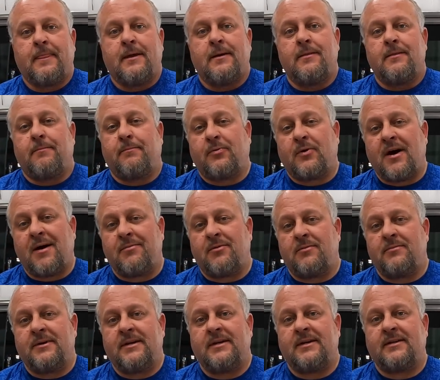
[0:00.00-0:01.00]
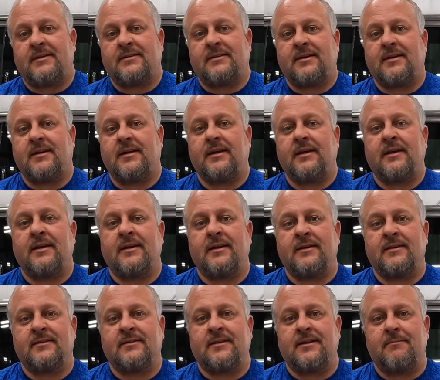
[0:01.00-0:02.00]
The problem is
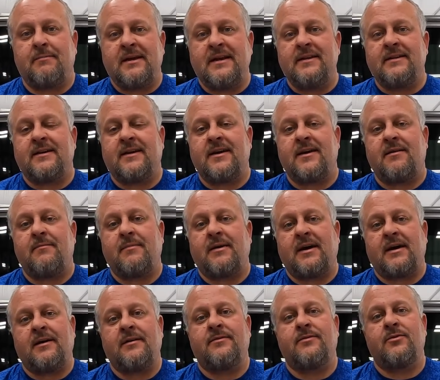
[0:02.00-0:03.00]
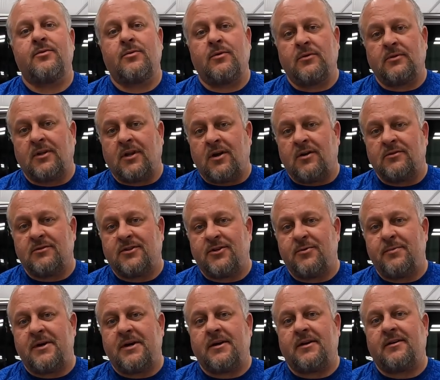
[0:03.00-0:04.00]
in the meantime, I threw on long
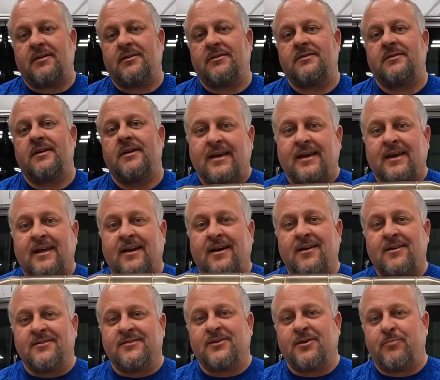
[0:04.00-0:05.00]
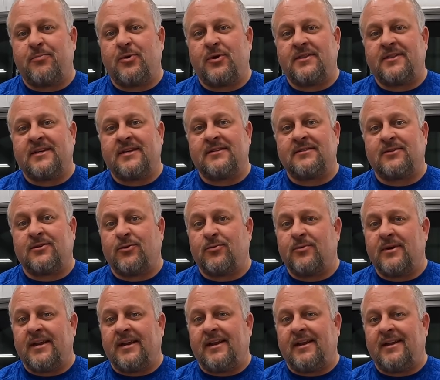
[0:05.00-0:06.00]
tube headers, and I also put these little
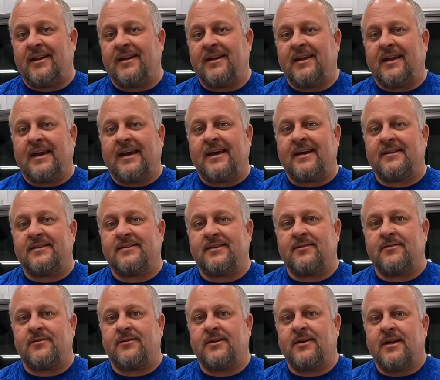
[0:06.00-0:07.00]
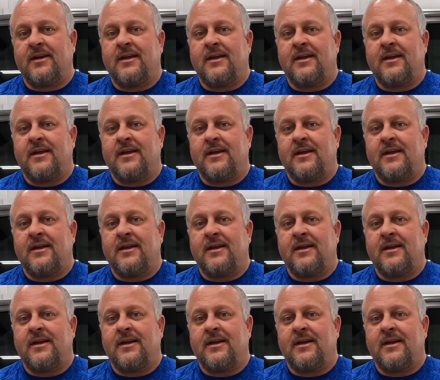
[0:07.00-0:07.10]
rinky-dink cats on,